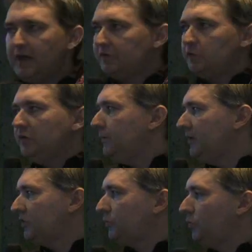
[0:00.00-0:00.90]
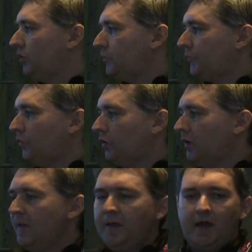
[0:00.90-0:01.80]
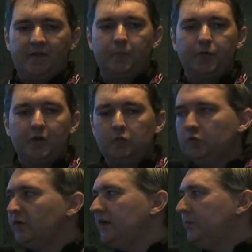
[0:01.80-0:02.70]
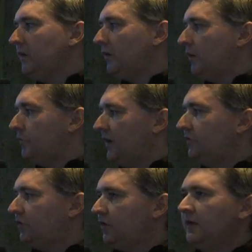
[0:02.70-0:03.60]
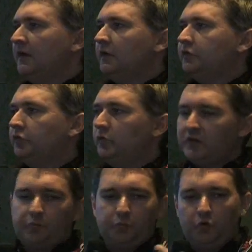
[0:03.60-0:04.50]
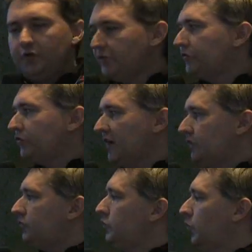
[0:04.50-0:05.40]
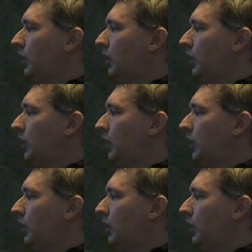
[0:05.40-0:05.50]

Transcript: It hasn't really been explored before, and the player will really be on an adventure to explore the strange new